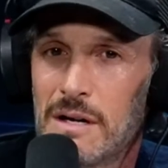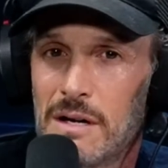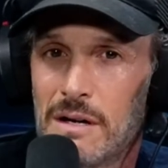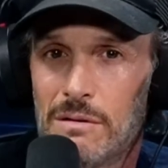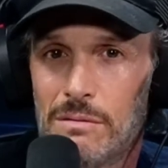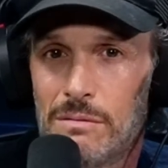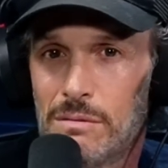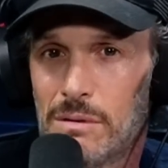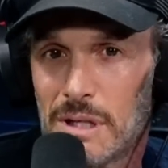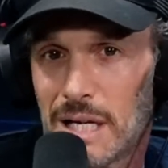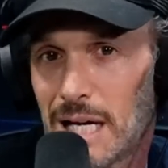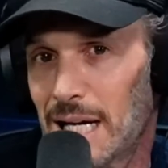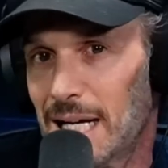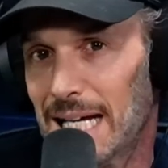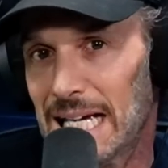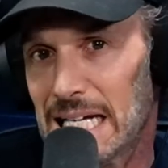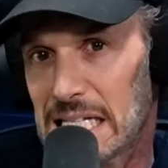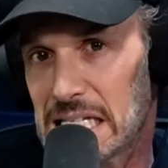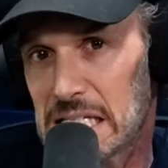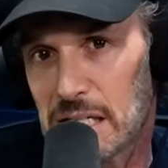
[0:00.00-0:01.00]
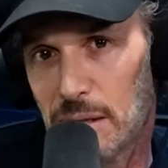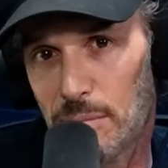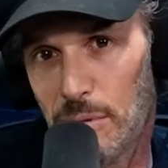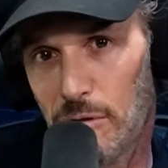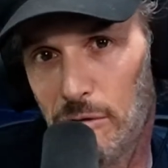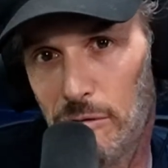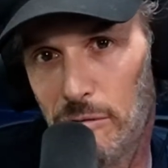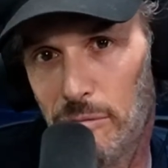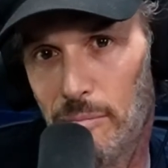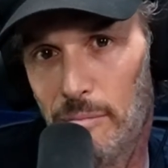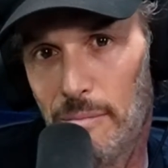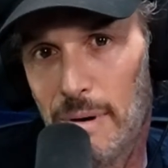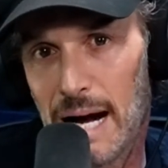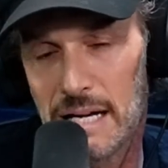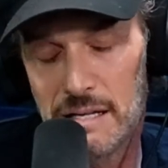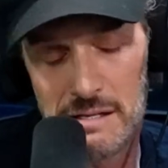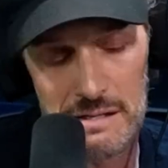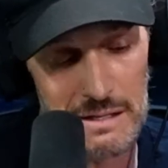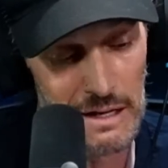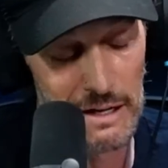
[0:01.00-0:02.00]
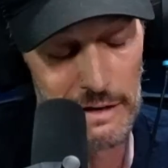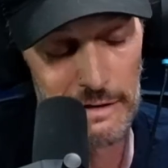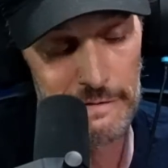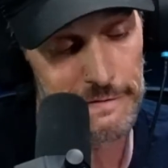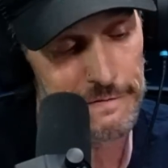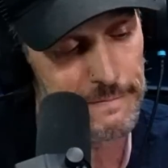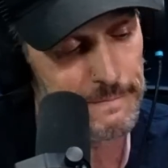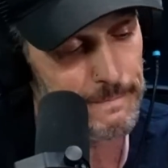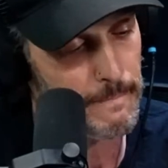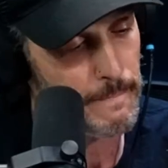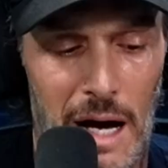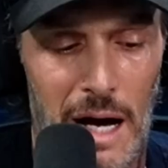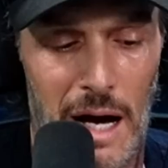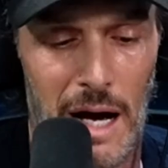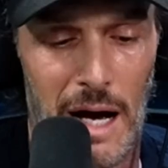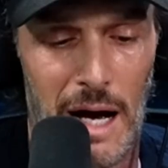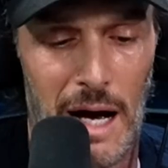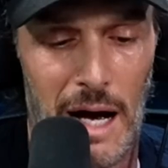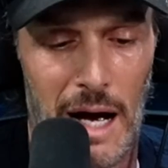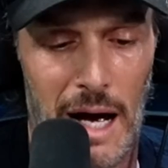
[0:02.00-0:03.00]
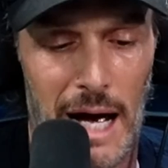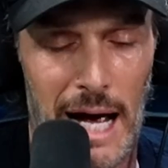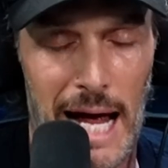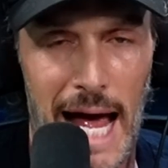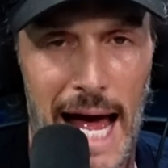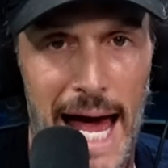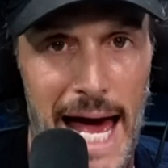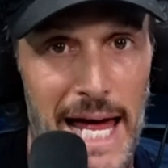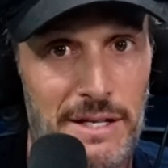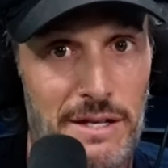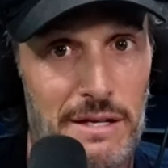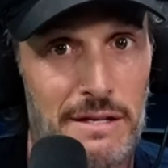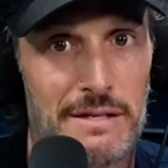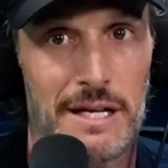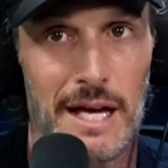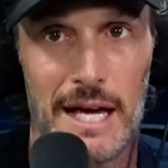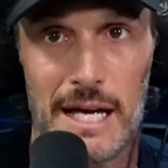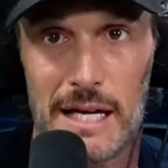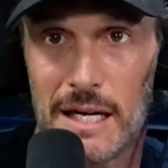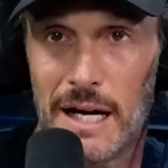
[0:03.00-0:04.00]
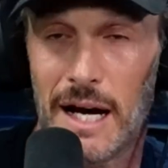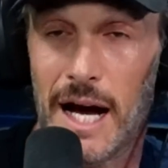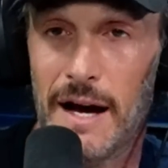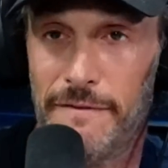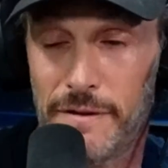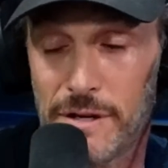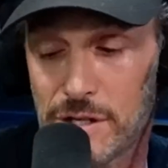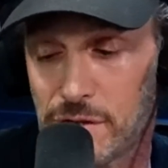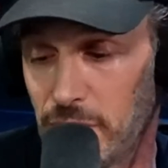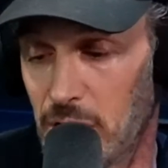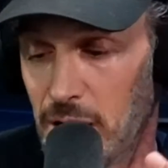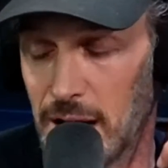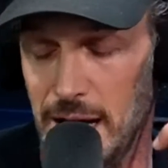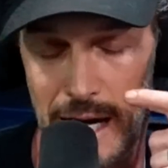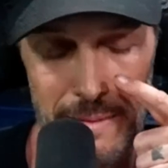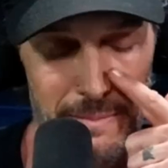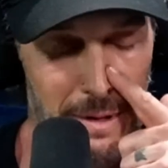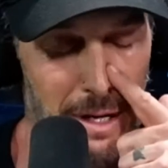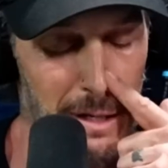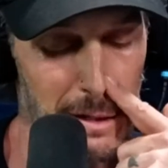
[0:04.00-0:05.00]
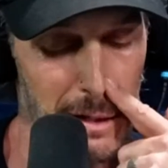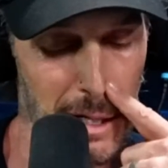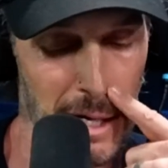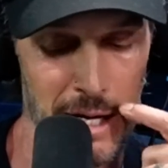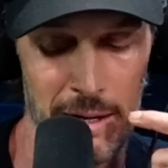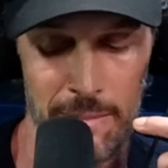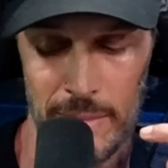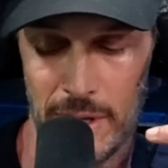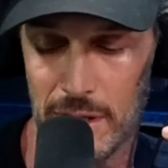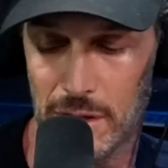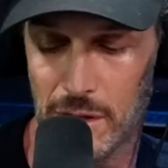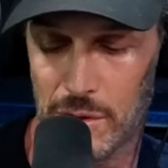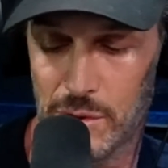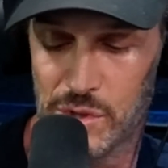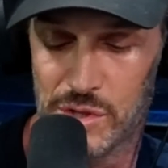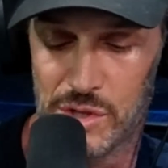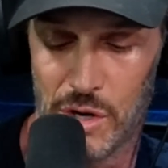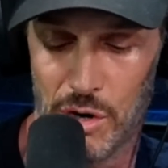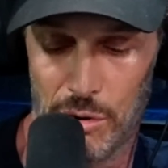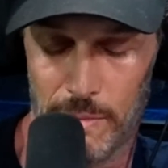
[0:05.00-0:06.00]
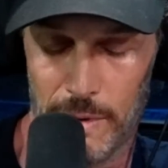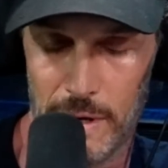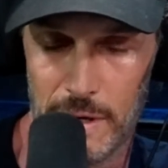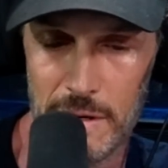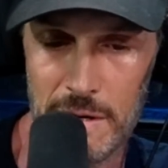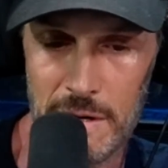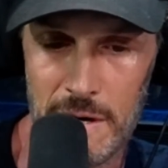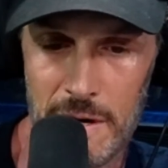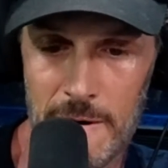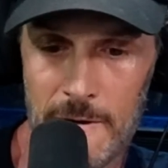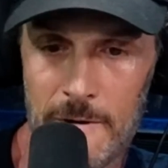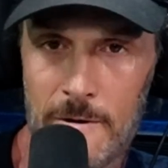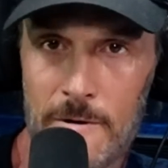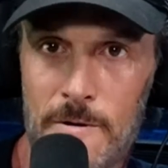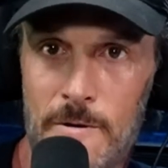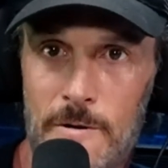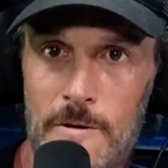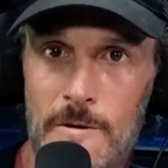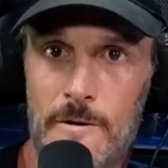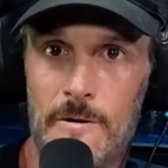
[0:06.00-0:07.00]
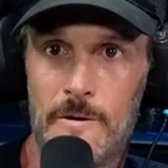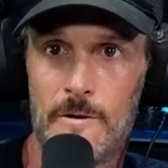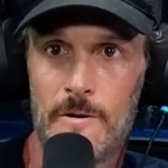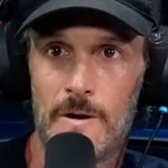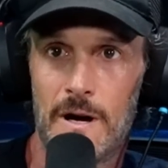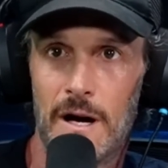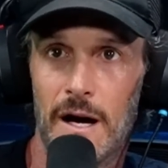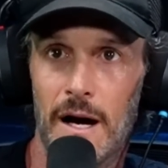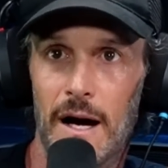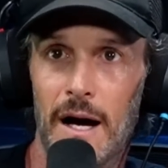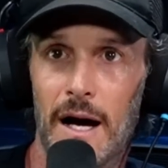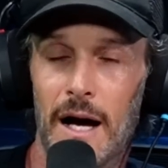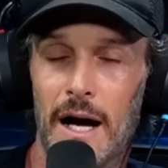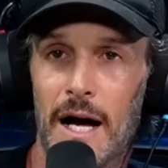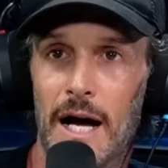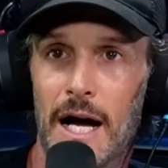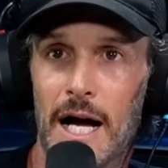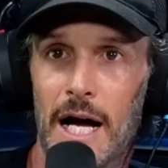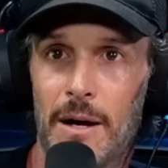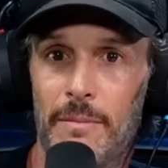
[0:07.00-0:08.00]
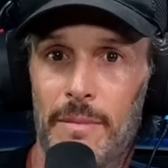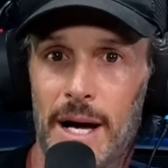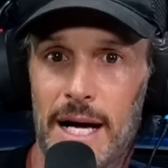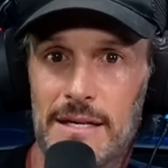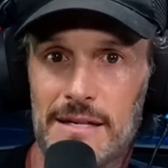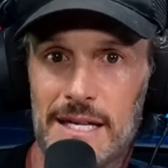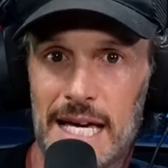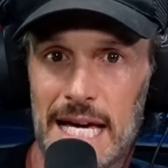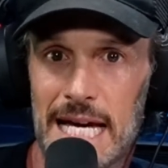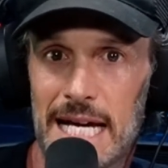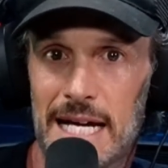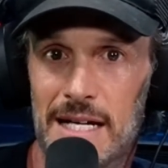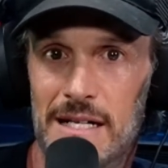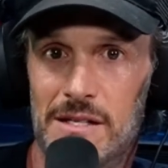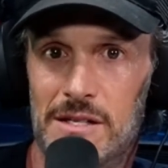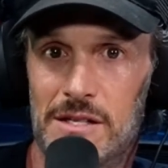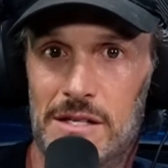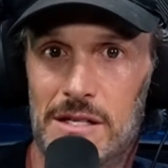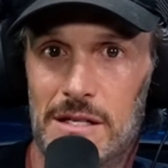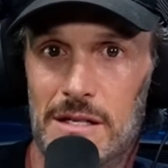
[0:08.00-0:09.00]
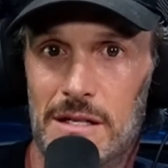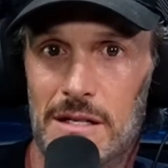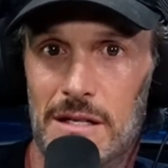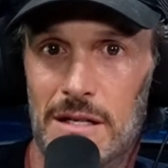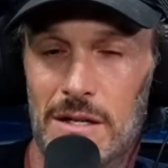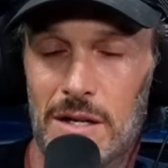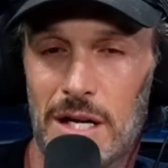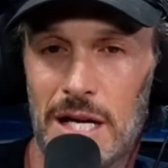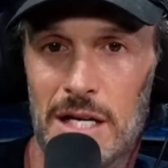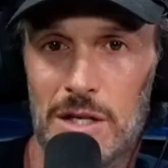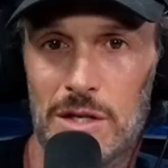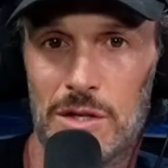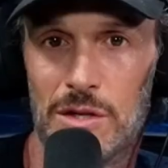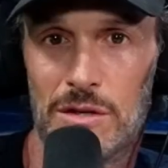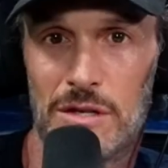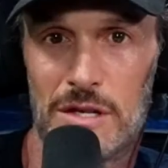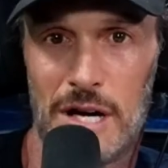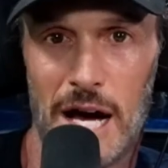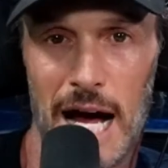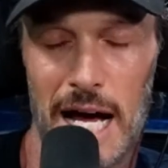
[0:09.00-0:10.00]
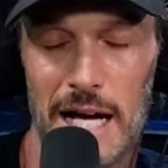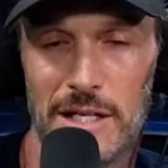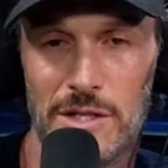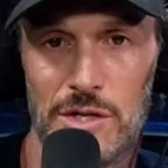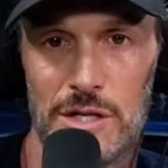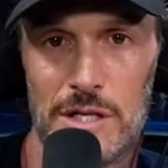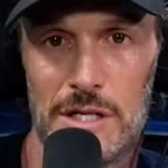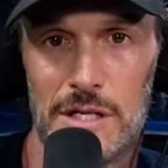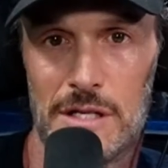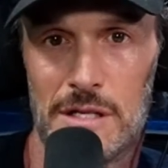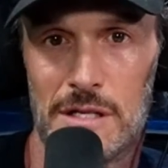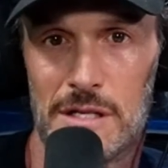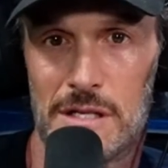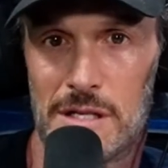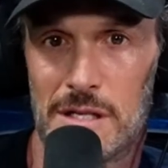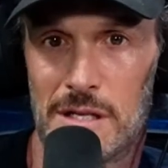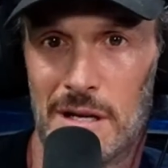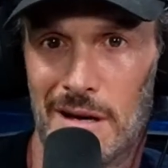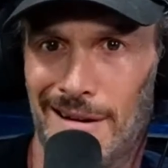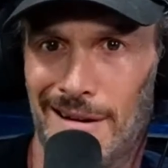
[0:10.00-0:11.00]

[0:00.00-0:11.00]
we're going to get some of my stuff. I had to take, first of all, I am going to go sober. I can't in good conscience